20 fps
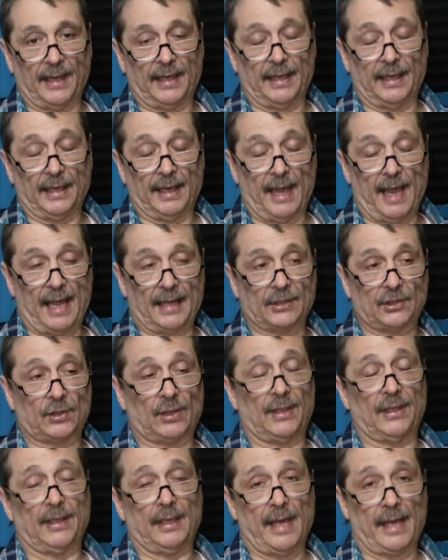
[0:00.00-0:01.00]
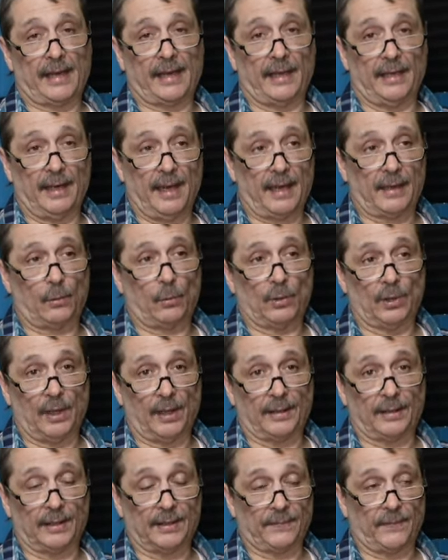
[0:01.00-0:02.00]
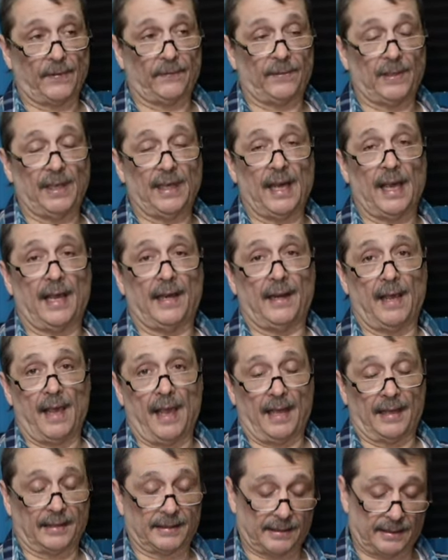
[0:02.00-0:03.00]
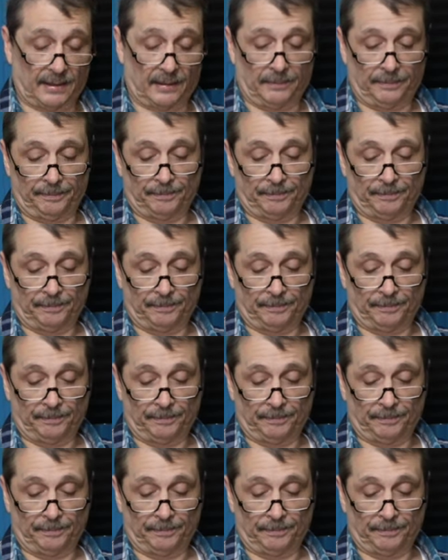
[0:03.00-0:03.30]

and it actually neck and neck with like this 59X.